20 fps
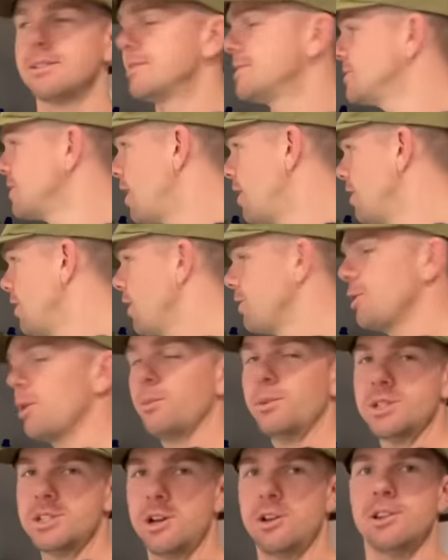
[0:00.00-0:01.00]
So I
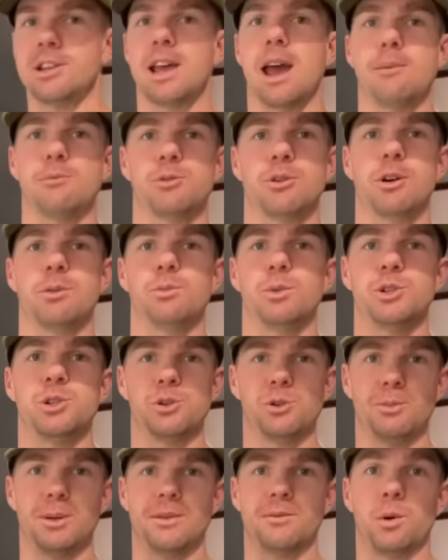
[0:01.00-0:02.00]
thought we'd turn the camera on, we'd
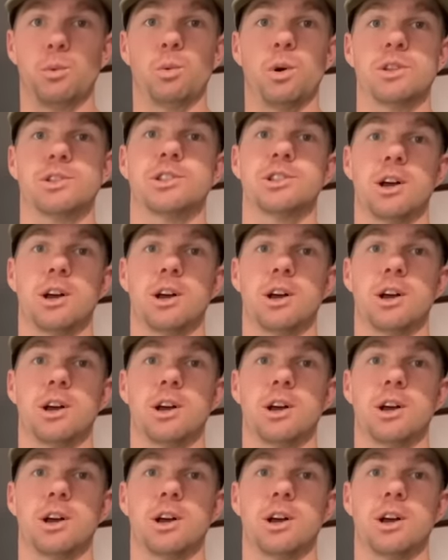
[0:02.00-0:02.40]
do a bit of a what